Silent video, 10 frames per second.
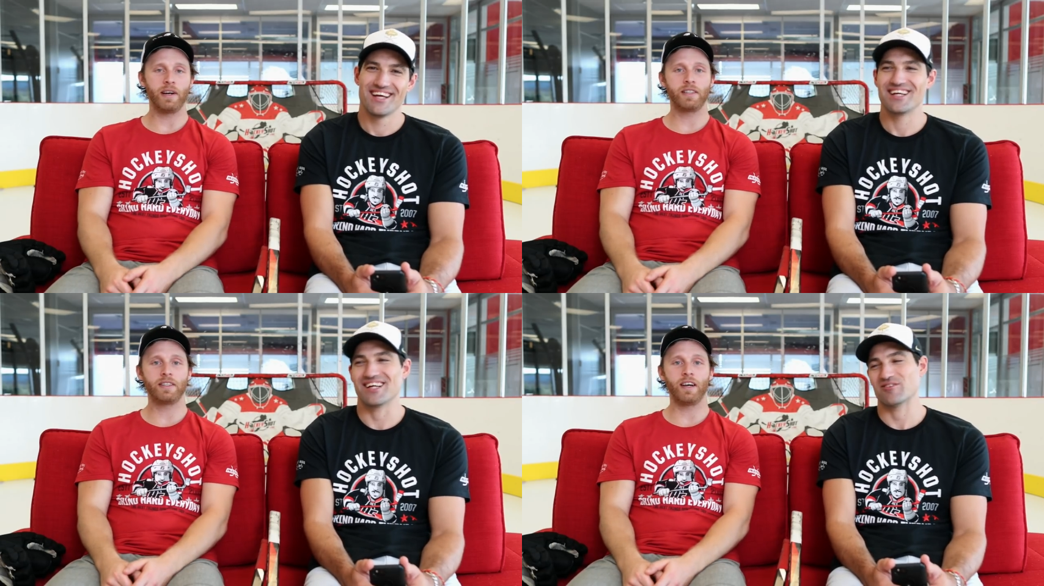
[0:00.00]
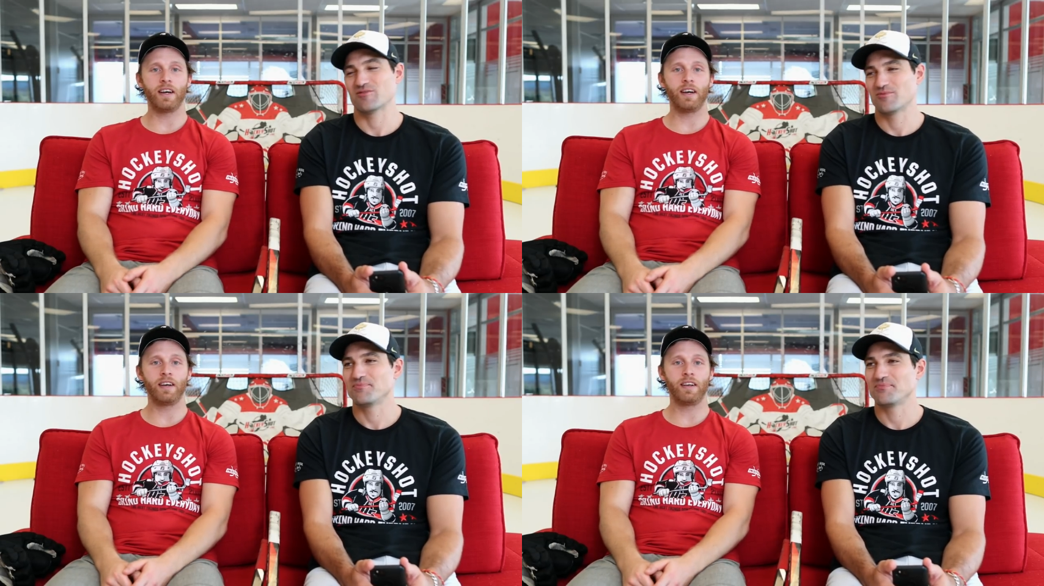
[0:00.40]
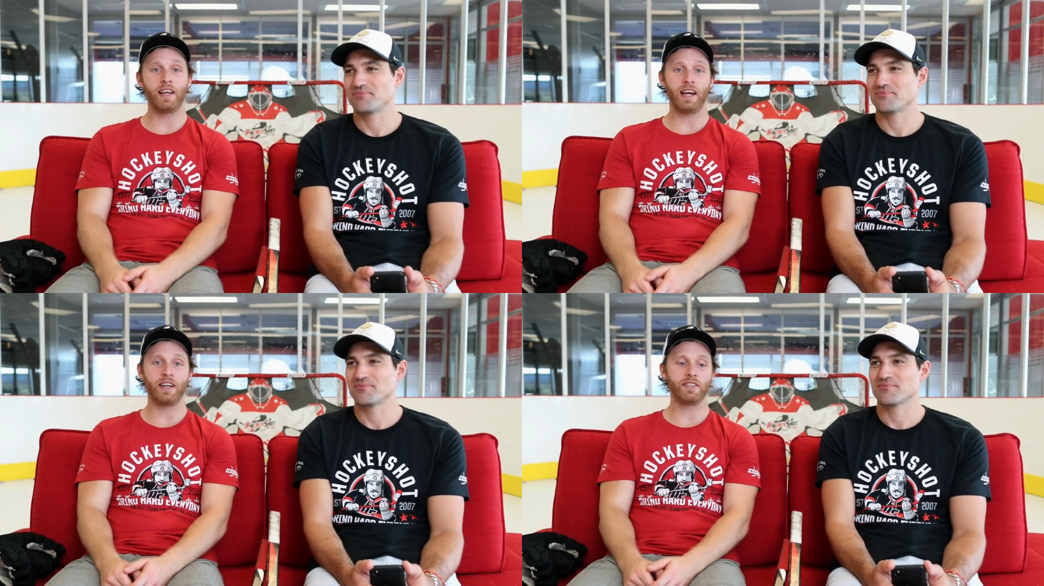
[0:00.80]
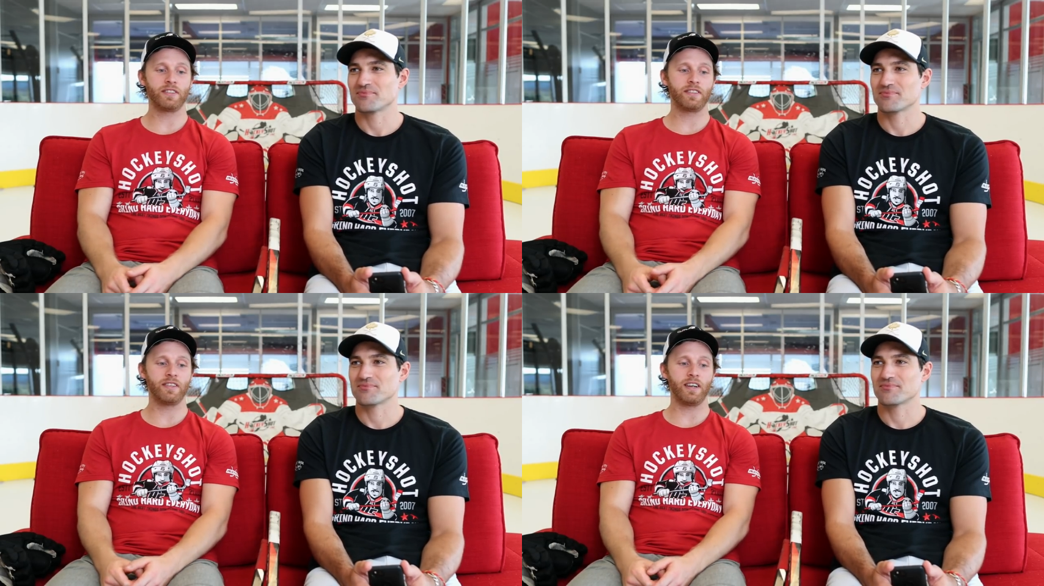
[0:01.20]
Speaker 1: But uh, yeah,
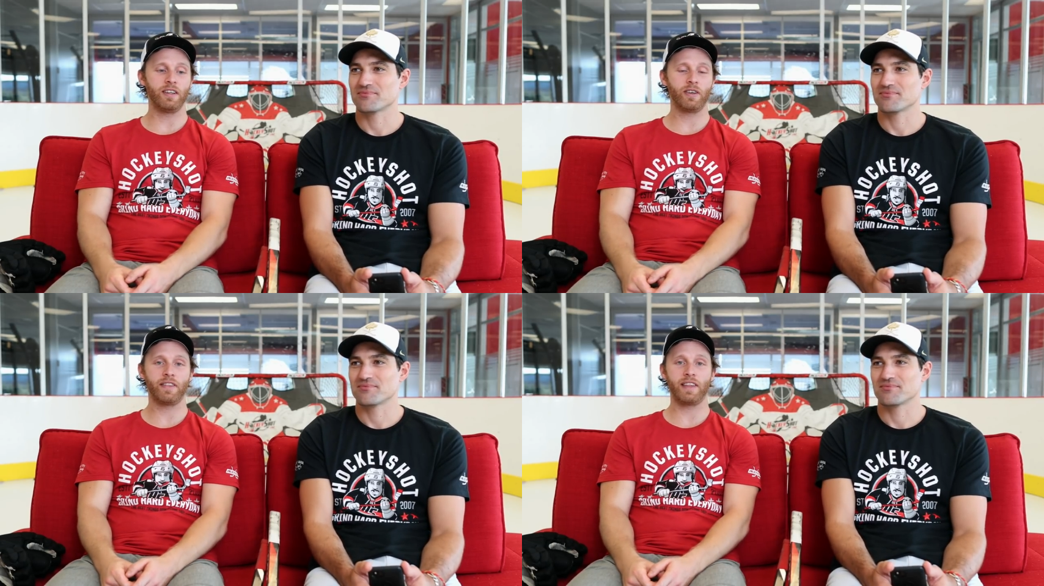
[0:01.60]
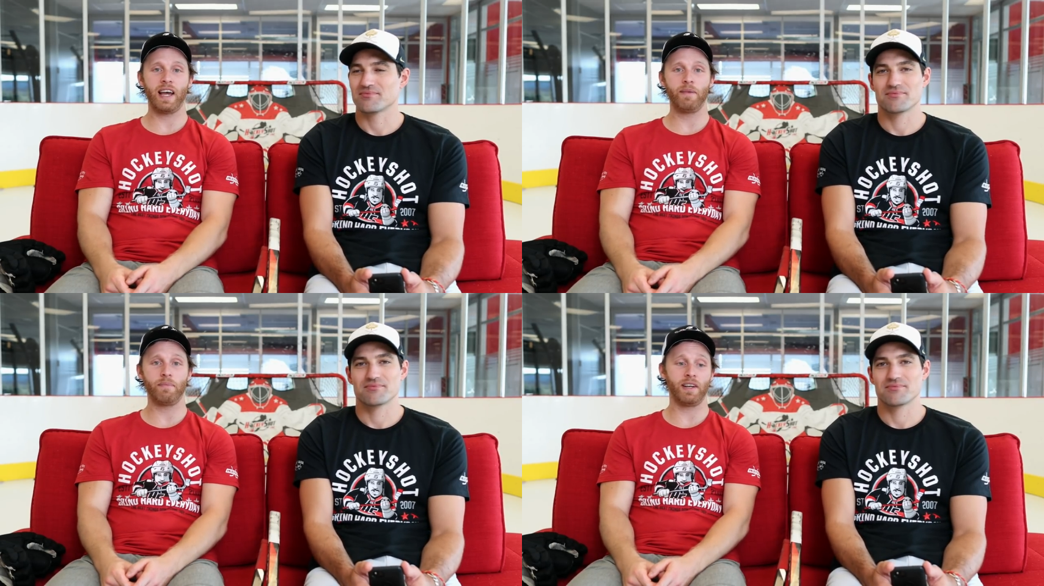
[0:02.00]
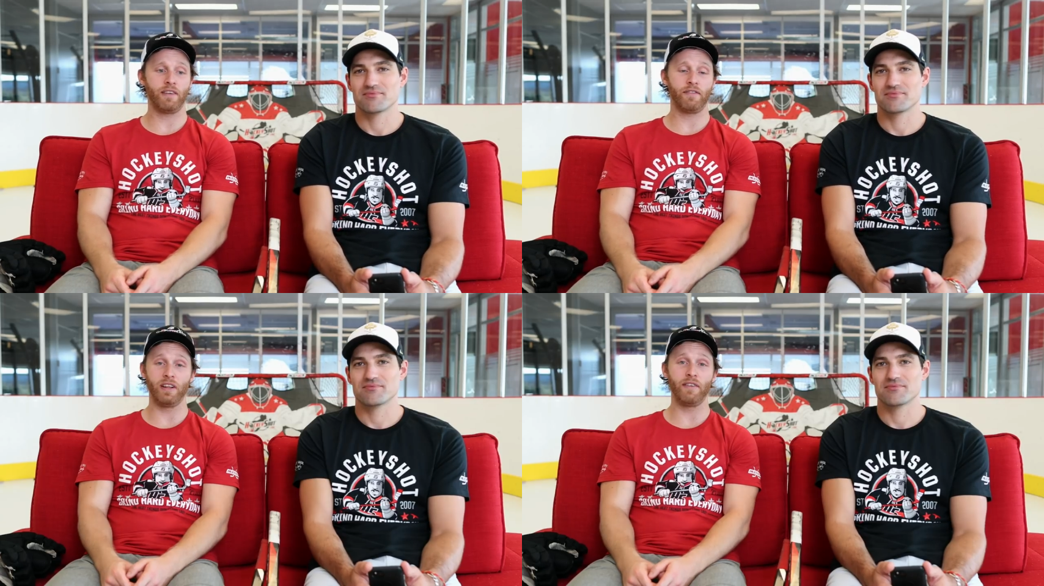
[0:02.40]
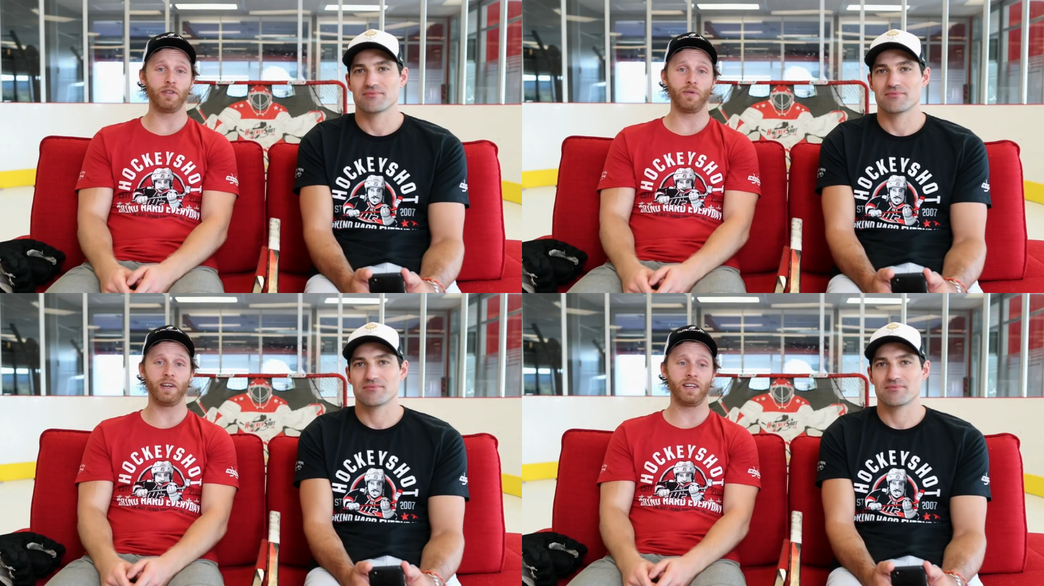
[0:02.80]
just uh, look at that. But if you
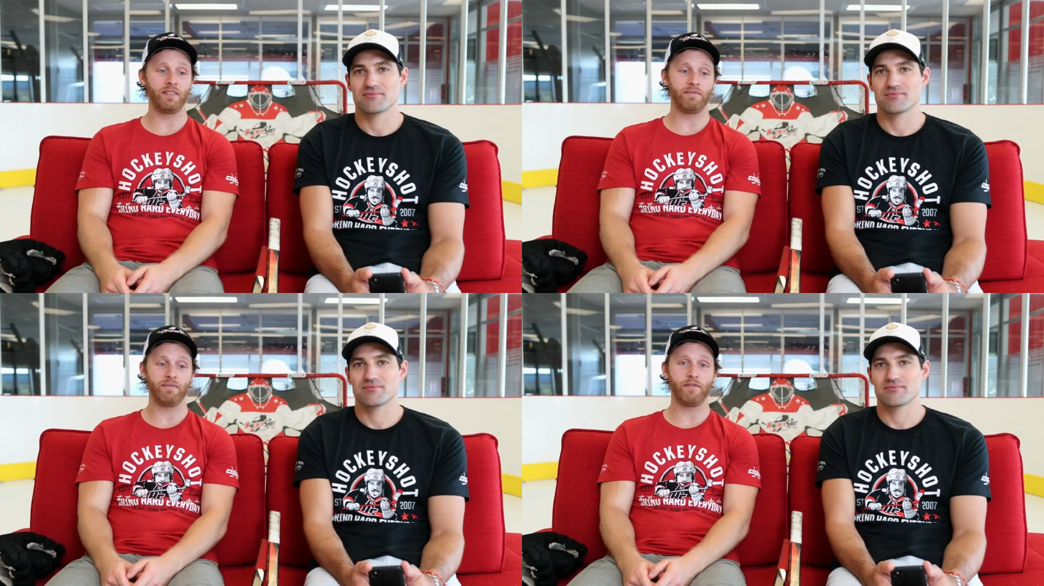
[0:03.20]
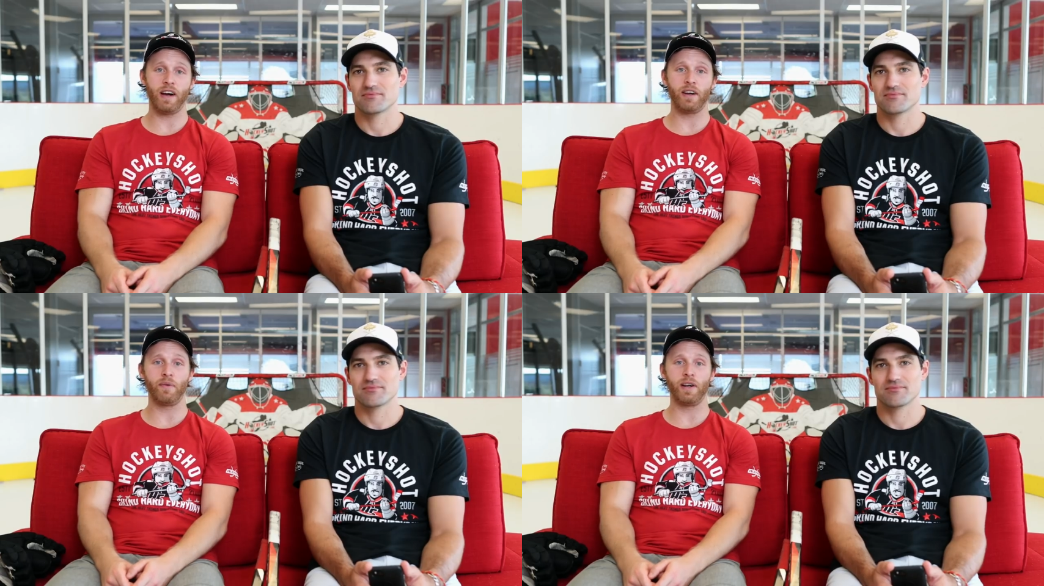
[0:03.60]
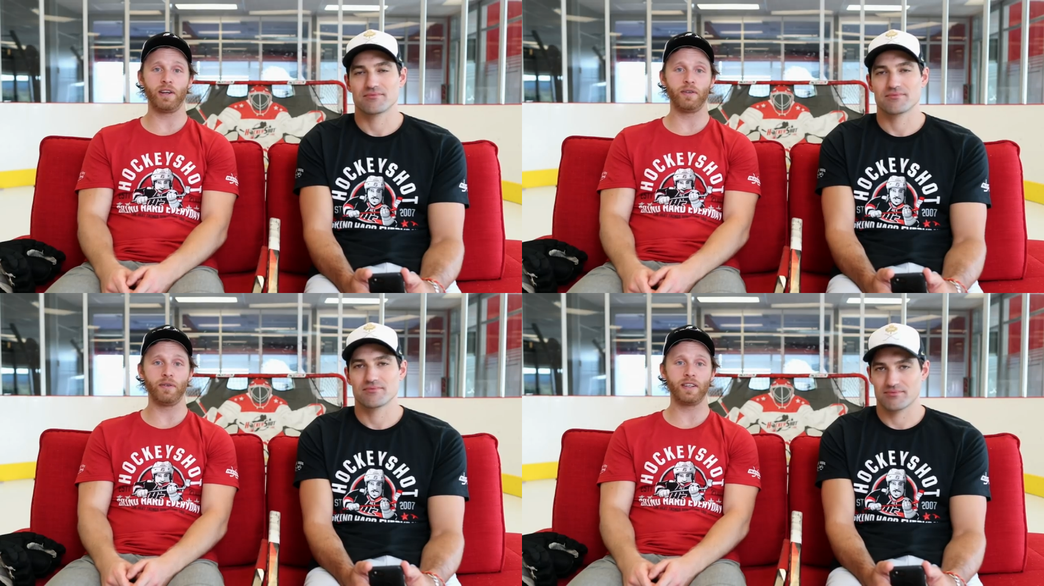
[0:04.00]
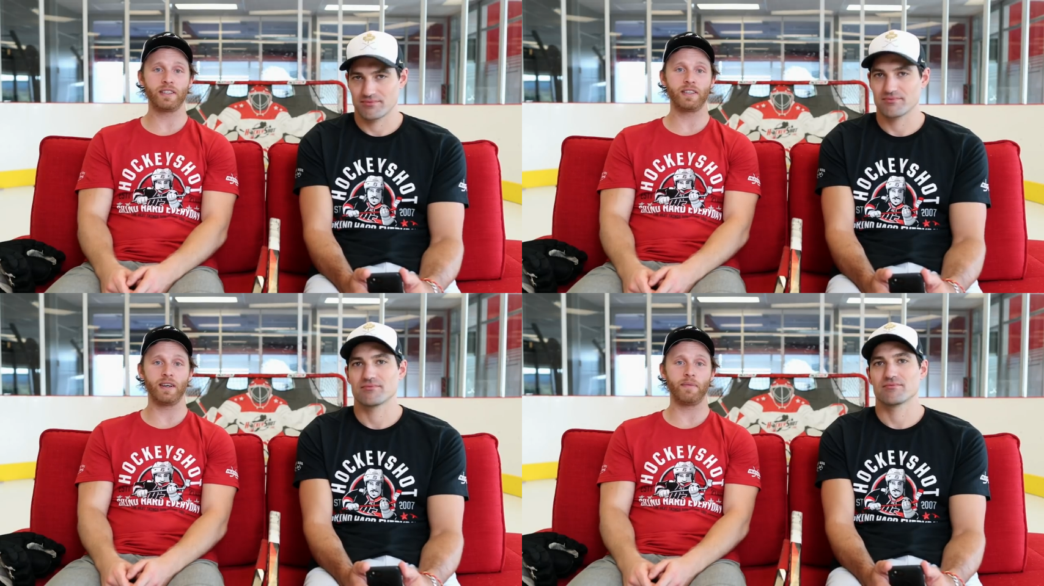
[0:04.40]
love doing it, find a way to do
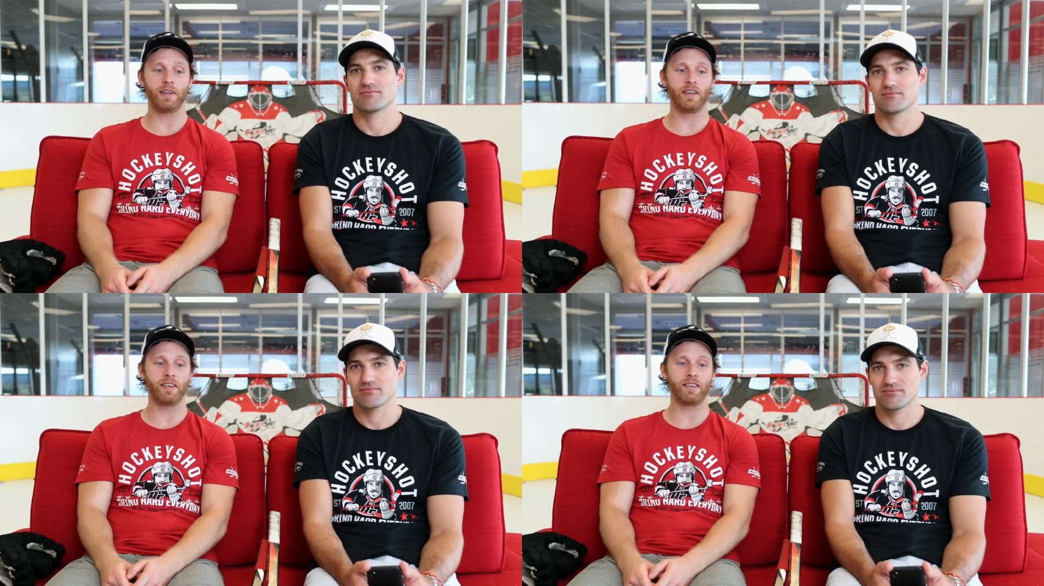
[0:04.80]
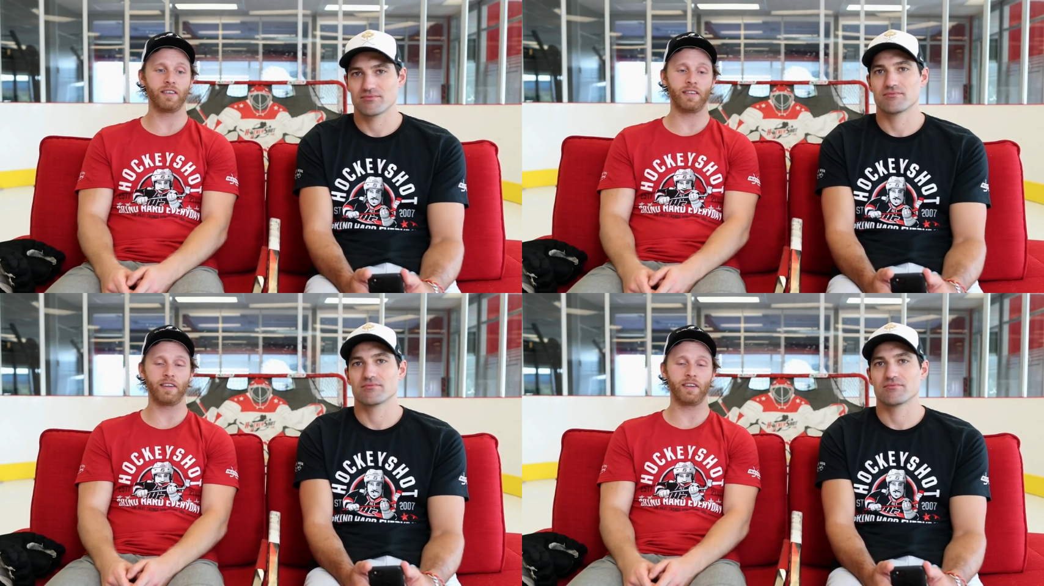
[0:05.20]
it uh, because I